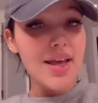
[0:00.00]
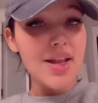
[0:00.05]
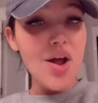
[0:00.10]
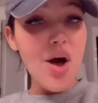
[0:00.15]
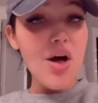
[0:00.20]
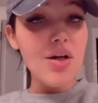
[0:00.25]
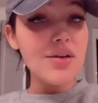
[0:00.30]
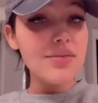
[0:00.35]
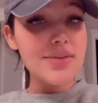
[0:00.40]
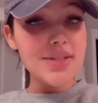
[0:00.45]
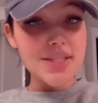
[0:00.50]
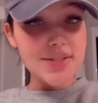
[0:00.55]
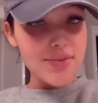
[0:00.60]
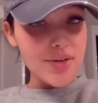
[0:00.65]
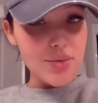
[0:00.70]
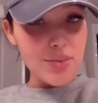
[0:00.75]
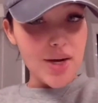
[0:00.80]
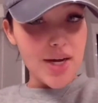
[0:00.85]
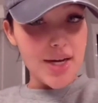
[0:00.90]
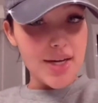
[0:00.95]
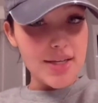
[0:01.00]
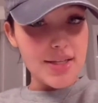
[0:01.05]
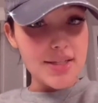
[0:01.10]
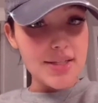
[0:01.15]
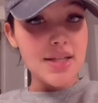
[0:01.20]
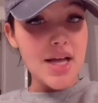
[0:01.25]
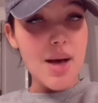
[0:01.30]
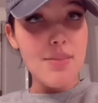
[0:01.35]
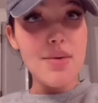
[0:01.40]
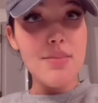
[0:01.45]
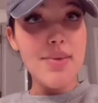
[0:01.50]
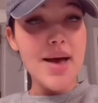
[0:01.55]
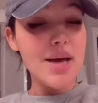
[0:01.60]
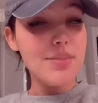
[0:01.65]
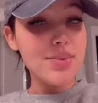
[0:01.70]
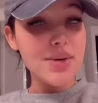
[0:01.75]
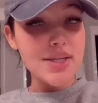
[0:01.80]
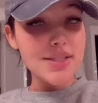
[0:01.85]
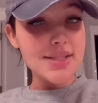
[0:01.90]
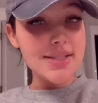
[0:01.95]
And all of this for what? I'm a
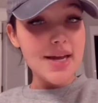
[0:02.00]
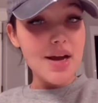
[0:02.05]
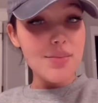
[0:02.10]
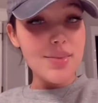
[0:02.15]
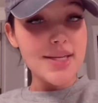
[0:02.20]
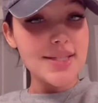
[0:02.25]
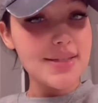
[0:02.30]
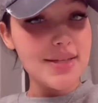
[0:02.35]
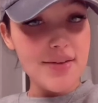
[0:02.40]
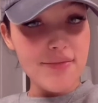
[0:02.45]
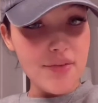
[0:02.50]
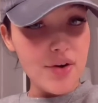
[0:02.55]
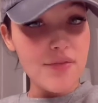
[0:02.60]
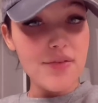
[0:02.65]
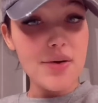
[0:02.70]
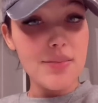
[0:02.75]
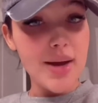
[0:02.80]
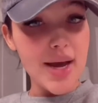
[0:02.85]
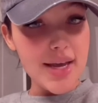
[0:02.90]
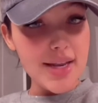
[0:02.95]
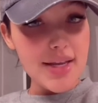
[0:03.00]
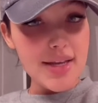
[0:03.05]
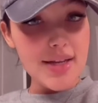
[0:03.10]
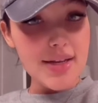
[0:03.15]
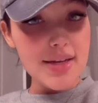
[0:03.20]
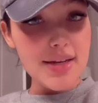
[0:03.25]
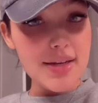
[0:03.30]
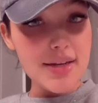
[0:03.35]
bad person now because I didn't vote for Biden?